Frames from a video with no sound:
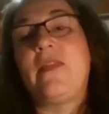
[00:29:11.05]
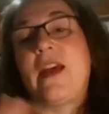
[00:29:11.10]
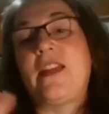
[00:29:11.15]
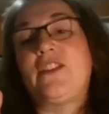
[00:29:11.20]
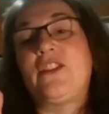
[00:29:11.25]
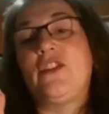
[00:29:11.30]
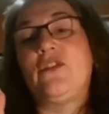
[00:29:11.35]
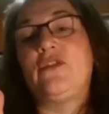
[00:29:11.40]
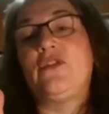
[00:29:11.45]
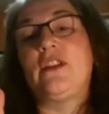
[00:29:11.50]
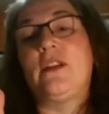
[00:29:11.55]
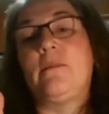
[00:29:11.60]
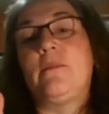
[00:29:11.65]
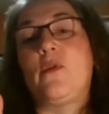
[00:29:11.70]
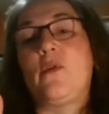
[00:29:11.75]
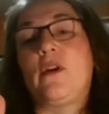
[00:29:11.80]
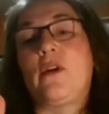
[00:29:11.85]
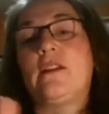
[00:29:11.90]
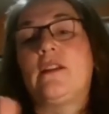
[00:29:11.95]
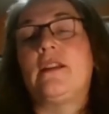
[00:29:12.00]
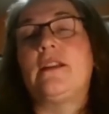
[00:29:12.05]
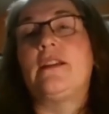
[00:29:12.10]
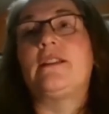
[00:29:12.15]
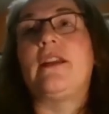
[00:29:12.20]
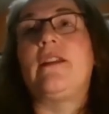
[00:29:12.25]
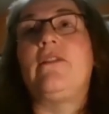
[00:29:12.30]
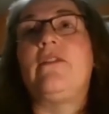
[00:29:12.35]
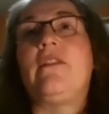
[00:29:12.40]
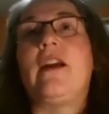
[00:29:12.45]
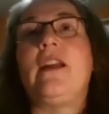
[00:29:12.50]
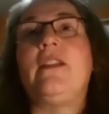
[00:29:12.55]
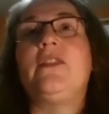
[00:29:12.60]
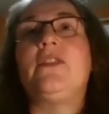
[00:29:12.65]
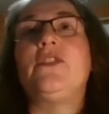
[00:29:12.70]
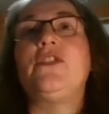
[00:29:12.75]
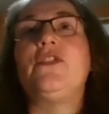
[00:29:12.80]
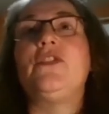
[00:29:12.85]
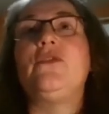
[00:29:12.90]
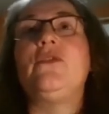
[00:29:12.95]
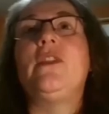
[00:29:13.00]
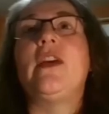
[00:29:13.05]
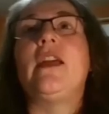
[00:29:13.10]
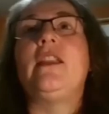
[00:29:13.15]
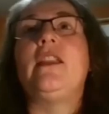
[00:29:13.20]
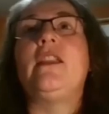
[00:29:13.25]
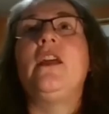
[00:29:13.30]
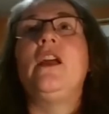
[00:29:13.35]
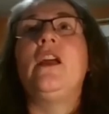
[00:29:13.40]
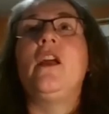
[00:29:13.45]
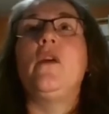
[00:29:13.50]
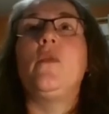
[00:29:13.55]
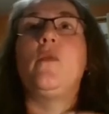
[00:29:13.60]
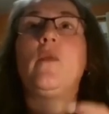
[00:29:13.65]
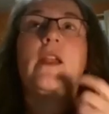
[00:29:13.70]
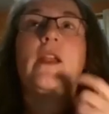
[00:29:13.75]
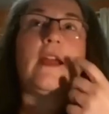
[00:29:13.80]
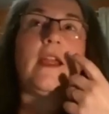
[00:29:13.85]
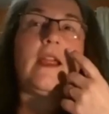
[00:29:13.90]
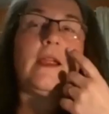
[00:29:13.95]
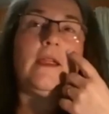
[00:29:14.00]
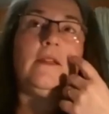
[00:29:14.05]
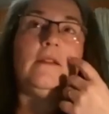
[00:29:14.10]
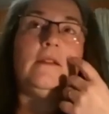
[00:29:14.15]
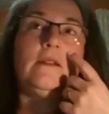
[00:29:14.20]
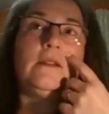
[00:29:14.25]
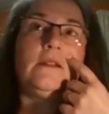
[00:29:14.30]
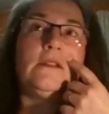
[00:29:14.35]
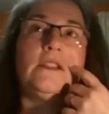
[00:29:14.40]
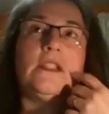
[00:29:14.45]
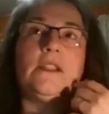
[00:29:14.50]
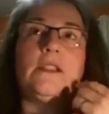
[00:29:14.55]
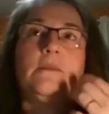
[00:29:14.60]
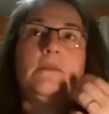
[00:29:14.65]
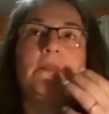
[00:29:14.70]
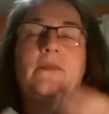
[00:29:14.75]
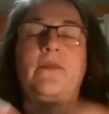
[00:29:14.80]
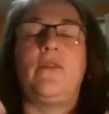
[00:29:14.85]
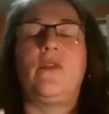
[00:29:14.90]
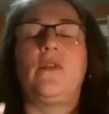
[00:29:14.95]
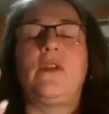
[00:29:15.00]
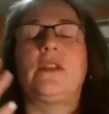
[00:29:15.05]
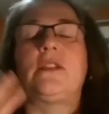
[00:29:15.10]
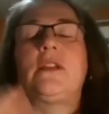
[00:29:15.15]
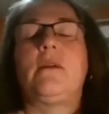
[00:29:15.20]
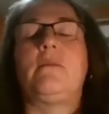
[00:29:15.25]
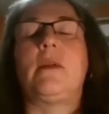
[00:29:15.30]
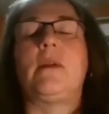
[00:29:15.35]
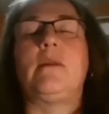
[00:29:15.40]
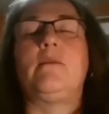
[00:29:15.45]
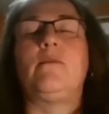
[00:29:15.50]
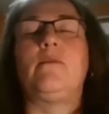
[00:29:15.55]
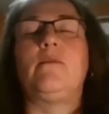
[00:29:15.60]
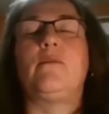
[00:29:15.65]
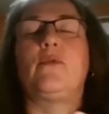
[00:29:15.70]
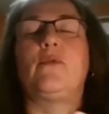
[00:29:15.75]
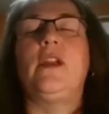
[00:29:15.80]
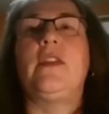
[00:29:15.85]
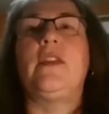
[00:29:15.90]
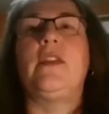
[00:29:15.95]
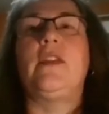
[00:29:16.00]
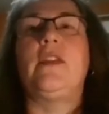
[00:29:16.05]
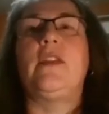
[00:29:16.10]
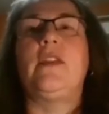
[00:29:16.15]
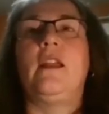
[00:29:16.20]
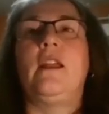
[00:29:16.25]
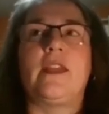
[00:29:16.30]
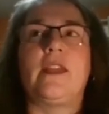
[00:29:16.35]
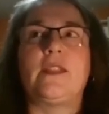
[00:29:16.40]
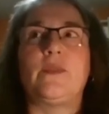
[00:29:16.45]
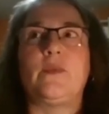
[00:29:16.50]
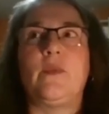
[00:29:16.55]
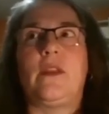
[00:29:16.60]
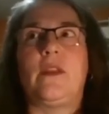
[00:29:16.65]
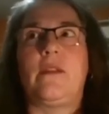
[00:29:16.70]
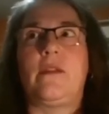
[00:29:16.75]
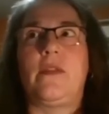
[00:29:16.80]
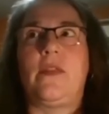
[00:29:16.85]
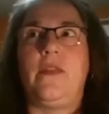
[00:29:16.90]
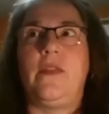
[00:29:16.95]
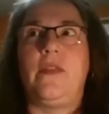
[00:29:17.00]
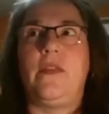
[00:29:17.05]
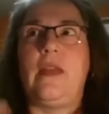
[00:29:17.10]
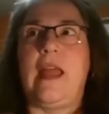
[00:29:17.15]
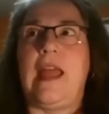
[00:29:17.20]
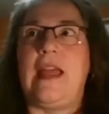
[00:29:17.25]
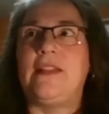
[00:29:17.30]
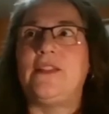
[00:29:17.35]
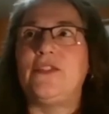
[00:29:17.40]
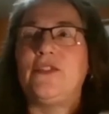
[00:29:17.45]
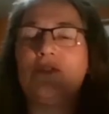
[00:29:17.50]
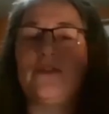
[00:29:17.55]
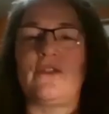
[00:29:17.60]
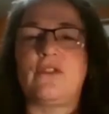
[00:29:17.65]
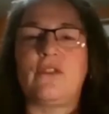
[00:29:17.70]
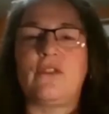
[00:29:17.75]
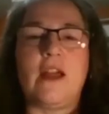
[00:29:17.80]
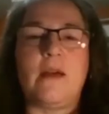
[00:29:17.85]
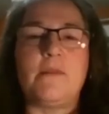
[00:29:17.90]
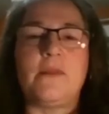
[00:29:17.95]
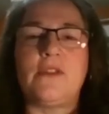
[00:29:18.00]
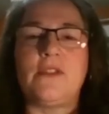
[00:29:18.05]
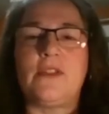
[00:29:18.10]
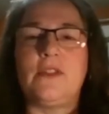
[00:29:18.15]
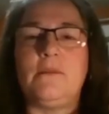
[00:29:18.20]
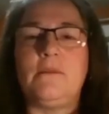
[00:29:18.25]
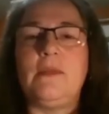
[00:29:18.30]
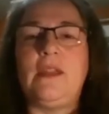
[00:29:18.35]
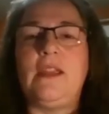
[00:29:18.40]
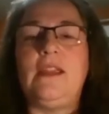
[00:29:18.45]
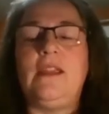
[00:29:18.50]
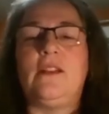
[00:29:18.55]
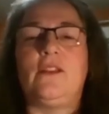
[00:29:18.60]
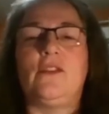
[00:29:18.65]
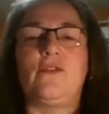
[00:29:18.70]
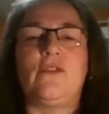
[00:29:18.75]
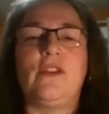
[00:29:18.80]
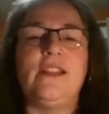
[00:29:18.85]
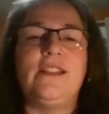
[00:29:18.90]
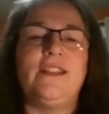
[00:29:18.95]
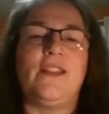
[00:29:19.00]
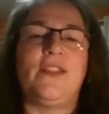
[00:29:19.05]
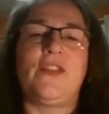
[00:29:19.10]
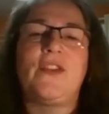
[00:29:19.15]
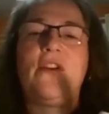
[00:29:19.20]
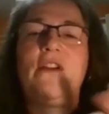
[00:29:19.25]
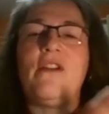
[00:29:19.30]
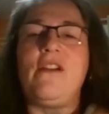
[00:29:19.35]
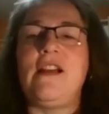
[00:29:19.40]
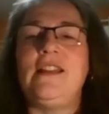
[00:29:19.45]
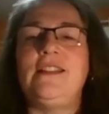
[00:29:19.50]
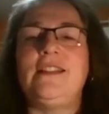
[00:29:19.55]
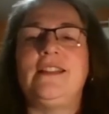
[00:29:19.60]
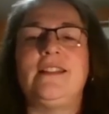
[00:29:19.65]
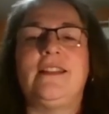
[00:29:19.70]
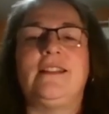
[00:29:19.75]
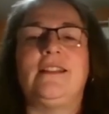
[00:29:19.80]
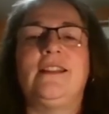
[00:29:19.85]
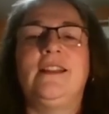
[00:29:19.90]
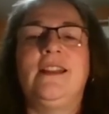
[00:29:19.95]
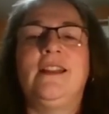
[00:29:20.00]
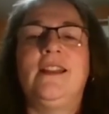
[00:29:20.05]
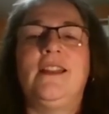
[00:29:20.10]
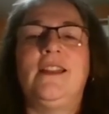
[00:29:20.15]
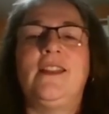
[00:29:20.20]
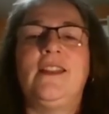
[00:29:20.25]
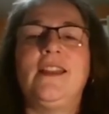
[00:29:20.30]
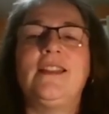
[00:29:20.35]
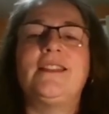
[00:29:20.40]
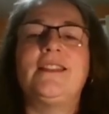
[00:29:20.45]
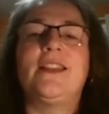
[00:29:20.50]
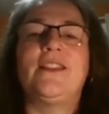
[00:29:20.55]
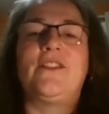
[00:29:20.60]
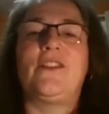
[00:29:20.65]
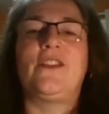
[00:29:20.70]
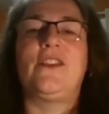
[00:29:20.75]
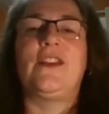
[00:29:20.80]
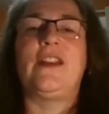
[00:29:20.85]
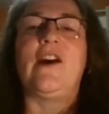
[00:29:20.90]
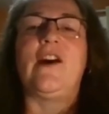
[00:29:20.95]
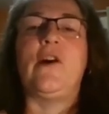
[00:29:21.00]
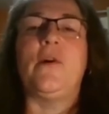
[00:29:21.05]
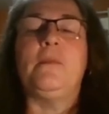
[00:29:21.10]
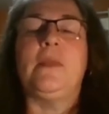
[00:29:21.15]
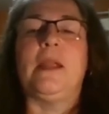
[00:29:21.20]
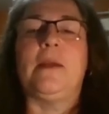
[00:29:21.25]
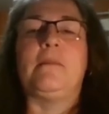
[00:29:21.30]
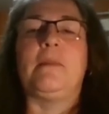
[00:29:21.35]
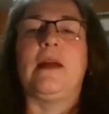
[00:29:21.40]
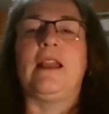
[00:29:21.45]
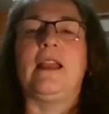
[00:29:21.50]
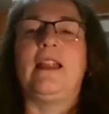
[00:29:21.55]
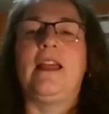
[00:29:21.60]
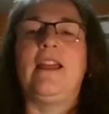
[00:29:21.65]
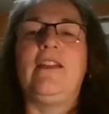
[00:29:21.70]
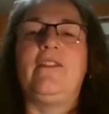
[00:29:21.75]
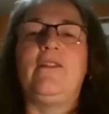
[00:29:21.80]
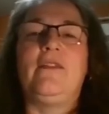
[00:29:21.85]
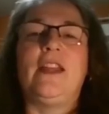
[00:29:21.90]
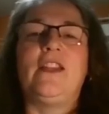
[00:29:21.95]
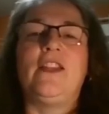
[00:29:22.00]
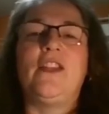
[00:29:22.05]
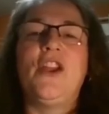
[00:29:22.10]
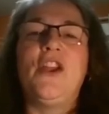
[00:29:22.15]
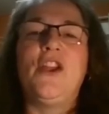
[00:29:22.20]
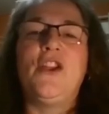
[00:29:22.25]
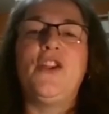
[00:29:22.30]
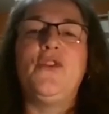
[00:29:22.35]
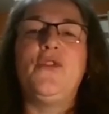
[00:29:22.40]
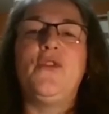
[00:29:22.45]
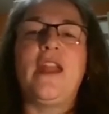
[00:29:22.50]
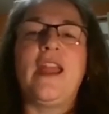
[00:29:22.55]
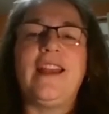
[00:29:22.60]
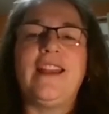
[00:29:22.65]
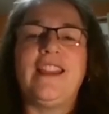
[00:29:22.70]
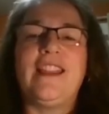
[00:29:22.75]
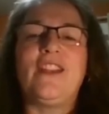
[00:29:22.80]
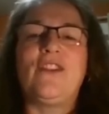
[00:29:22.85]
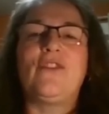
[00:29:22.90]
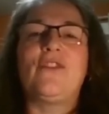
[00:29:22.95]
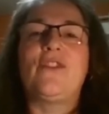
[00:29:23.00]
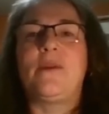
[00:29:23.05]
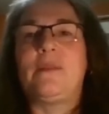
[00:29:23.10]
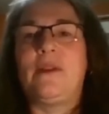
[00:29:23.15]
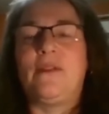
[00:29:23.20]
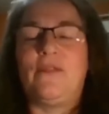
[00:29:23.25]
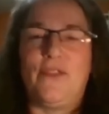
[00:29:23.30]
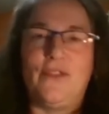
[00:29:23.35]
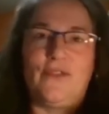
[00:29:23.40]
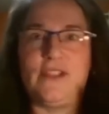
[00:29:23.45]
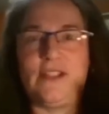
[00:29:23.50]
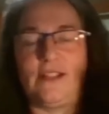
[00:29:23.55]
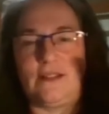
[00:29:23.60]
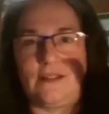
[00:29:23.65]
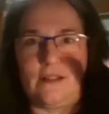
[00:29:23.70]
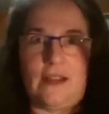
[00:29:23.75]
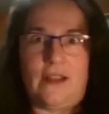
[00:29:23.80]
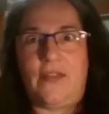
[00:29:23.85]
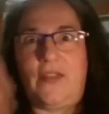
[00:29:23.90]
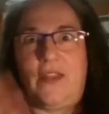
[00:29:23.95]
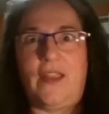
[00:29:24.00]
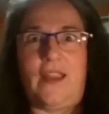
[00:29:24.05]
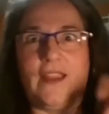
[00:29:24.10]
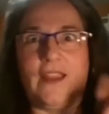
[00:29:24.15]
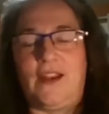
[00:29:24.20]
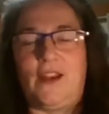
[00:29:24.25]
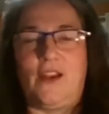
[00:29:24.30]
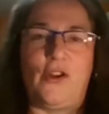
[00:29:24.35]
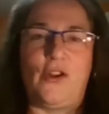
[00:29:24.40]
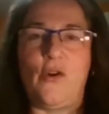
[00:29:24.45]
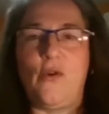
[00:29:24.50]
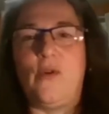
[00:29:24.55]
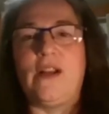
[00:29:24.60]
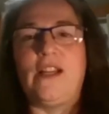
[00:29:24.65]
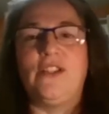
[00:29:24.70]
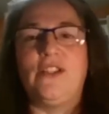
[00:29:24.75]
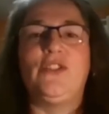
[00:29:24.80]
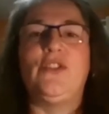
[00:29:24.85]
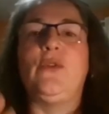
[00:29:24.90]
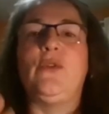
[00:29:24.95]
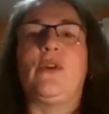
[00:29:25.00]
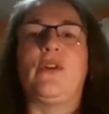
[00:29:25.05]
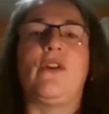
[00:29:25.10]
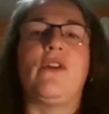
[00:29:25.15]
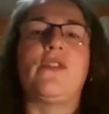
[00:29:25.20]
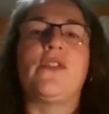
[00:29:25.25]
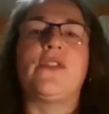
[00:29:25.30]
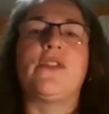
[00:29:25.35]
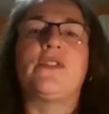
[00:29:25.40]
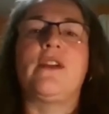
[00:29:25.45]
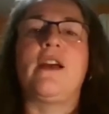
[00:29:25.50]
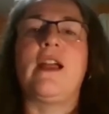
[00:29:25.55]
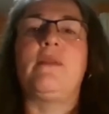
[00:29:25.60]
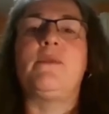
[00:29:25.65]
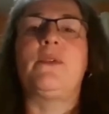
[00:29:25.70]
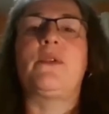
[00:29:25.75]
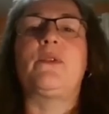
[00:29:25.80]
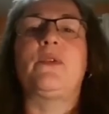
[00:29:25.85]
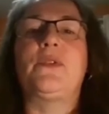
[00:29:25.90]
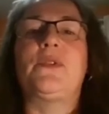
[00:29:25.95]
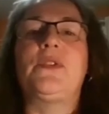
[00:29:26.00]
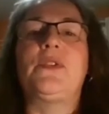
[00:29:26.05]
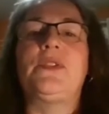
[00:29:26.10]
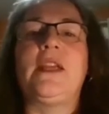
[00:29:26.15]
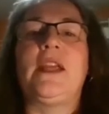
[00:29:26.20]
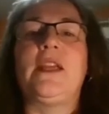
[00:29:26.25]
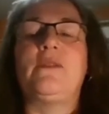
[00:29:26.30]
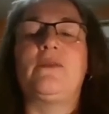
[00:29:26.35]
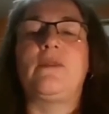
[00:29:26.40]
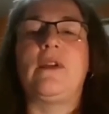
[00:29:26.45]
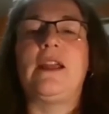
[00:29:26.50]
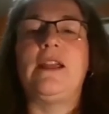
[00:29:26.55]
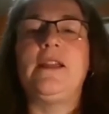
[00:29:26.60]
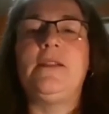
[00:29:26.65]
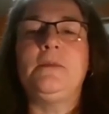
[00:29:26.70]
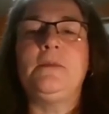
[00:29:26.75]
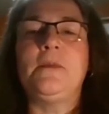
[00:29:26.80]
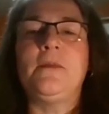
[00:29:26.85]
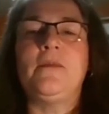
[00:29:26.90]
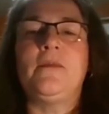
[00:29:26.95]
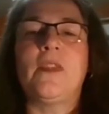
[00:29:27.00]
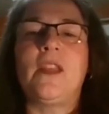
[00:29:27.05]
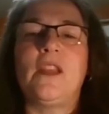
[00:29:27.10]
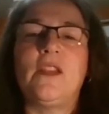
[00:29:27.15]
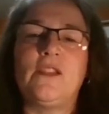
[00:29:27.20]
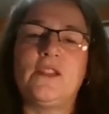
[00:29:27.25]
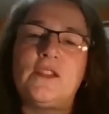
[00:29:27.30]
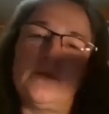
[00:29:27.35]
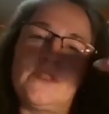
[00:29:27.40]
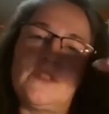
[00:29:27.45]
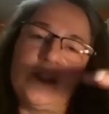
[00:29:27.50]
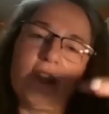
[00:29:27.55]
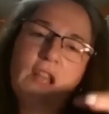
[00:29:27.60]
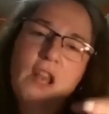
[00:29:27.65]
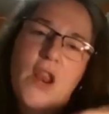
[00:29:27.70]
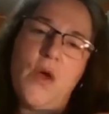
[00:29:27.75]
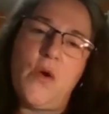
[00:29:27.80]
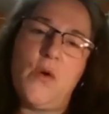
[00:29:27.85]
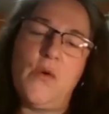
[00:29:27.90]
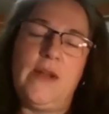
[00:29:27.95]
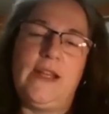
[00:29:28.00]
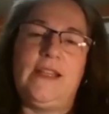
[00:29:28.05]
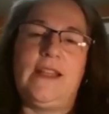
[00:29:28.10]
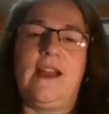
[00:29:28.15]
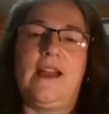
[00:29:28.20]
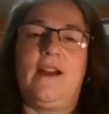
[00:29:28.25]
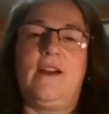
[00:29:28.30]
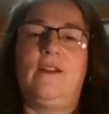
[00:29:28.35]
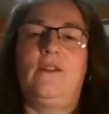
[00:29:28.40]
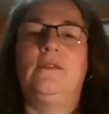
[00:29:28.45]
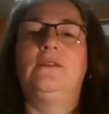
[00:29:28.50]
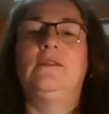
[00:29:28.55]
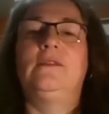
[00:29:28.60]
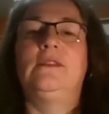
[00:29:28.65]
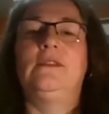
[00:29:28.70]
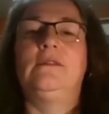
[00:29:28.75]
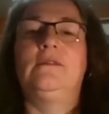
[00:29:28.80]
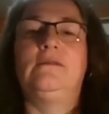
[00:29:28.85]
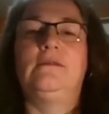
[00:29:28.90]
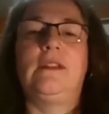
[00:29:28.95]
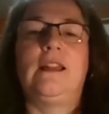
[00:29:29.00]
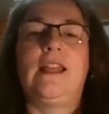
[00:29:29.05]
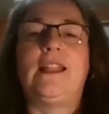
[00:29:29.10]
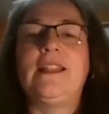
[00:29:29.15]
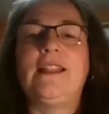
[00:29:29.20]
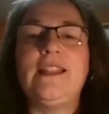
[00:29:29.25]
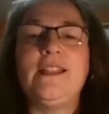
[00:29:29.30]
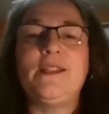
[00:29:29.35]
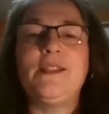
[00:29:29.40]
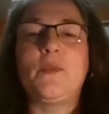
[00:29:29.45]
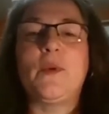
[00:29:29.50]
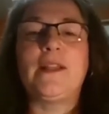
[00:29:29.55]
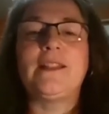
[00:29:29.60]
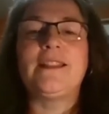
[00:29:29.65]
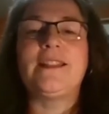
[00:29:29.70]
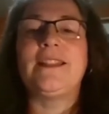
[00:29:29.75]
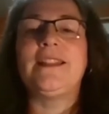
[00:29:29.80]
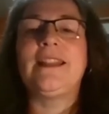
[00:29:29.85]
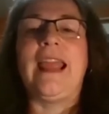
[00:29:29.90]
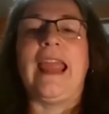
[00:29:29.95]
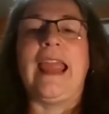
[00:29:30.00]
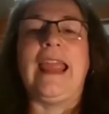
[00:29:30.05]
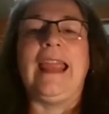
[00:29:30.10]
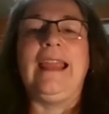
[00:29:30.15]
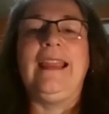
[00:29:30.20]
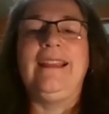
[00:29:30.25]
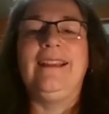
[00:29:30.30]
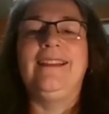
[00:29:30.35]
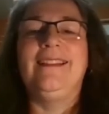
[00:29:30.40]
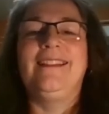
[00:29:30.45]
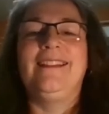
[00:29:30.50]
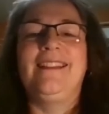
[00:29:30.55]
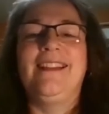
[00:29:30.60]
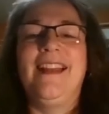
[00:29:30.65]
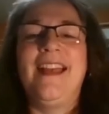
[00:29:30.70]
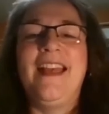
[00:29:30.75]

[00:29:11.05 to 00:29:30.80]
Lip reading: and that's hugely important because I find too that when I just focus on my breathing, that's when answers are coming to me and crazy thoughts and things that are going to help me in my life. And you can't hear them if you're just like thinking and going and doing all the time throughout the day, right? So slow it down at least once a day.